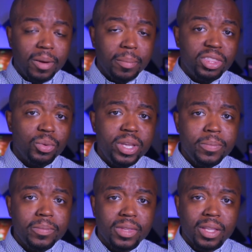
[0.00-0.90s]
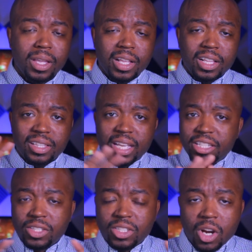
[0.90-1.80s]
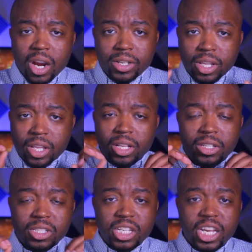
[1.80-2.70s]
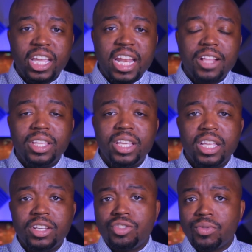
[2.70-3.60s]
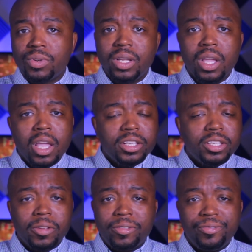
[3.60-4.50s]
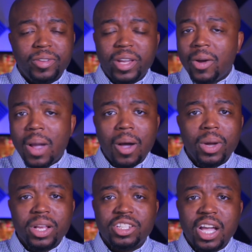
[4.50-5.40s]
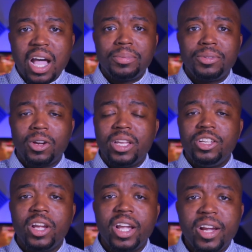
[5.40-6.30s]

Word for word: Number three, let's start checking out the industry to figure out what jobs are in your